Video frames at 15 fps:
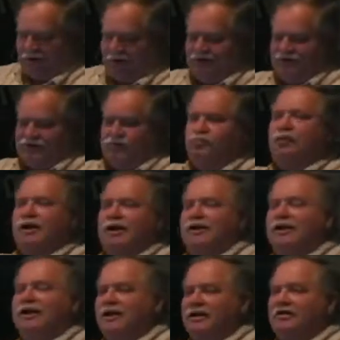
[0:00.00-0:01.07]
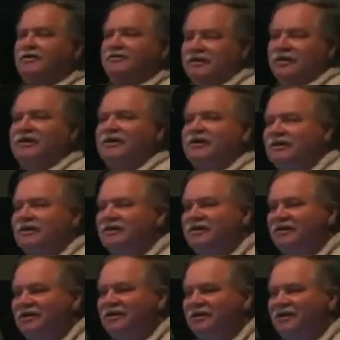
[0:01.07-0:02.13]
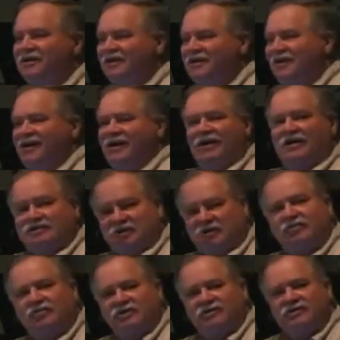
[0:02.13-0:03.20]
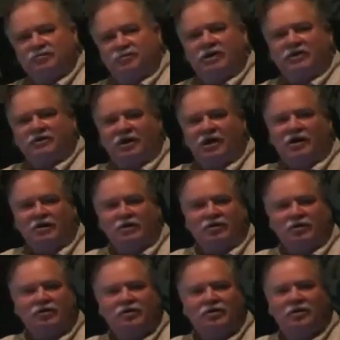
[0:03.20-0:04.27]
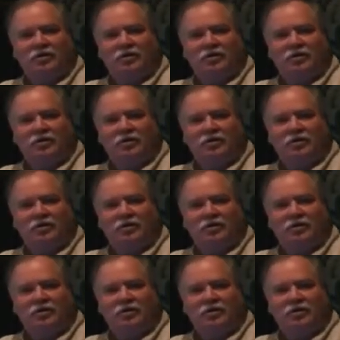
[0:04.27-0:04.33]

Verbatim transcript: this reigning thing as something spectacular.